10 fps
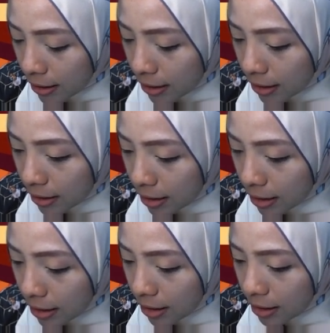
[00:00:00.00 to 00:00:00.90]

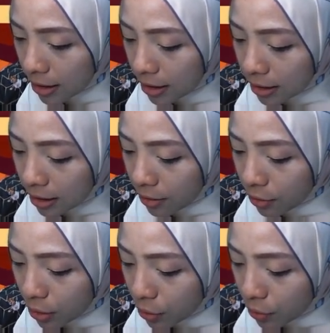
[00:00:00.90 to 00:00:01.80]
Okay, negative
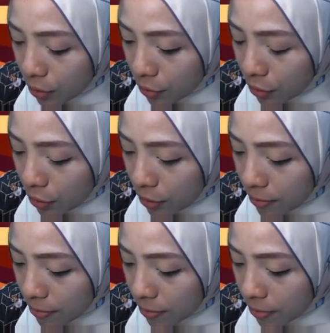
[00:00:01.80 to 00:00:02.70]
1 over
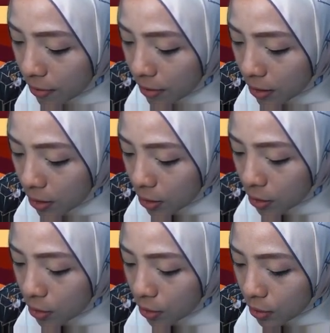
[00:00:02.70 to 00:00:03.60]
4
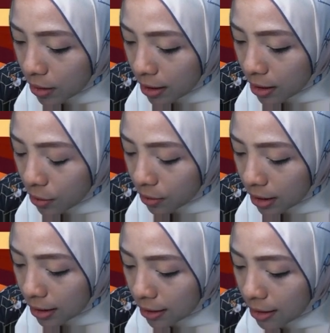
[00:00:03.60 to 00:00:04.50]
so now
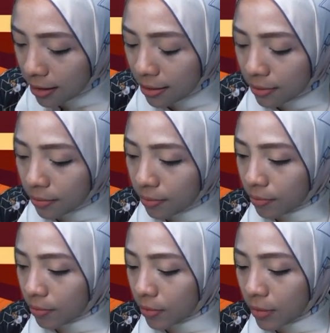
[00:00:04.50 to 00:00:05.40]
theta.
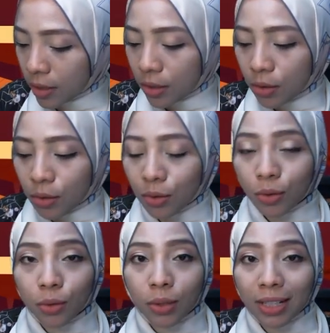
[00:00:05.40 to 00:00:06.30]

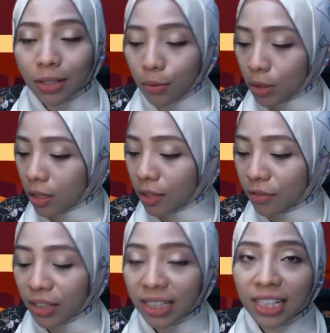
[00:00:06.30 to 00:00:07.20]
So we are
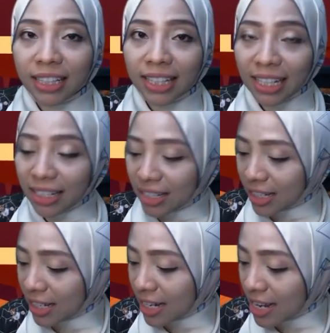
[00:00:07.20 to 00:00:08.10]
finding
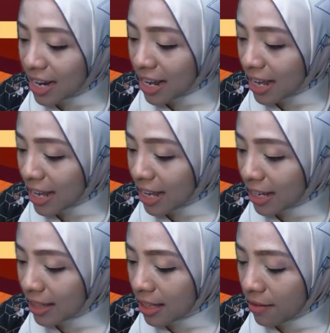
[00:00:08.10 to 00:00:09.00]
tangent
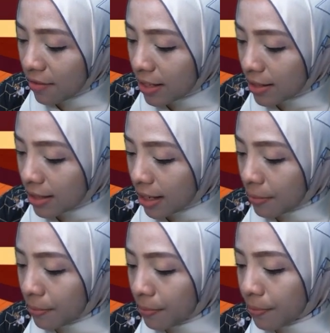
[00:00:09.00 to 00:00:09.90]
negative this
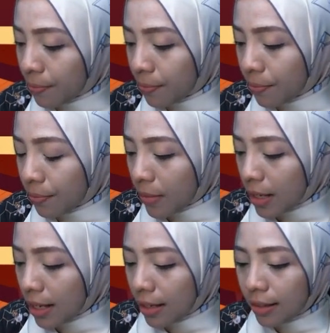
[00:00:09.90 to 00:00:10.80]
time.
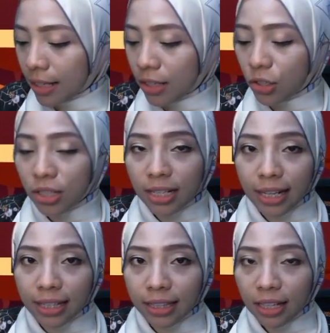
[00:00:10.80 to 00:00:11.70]
Tangent
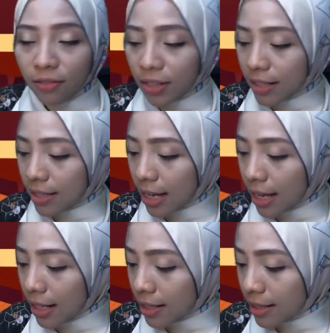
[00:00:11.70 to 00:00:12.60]
negative is
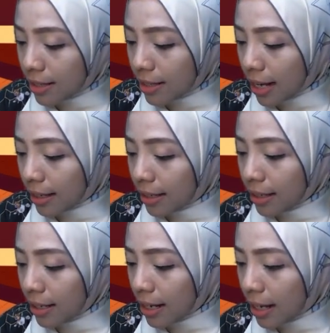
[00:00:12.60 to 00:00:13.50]
at
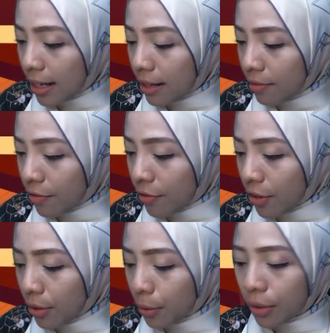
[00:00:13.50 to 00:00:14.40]
second and
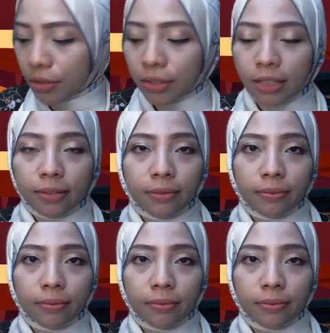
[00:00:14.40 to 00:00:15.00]
fourth quadrant.